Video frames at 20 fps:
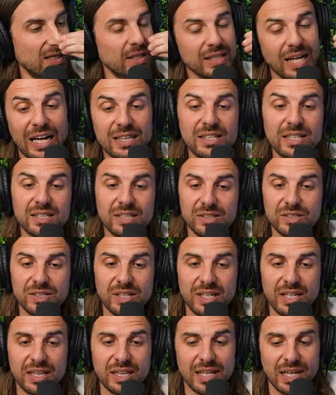Not that there's
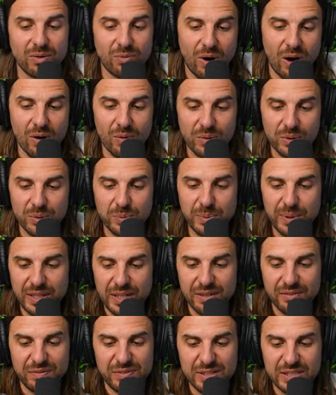anything wrong with
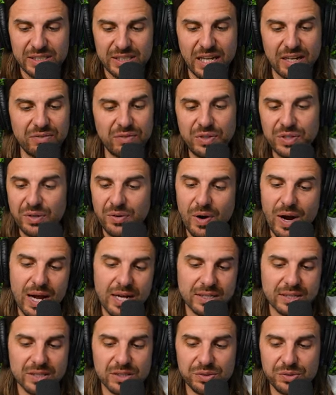weed. If it's saving your
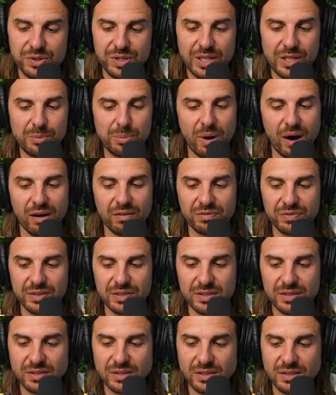ass, you keep huffing.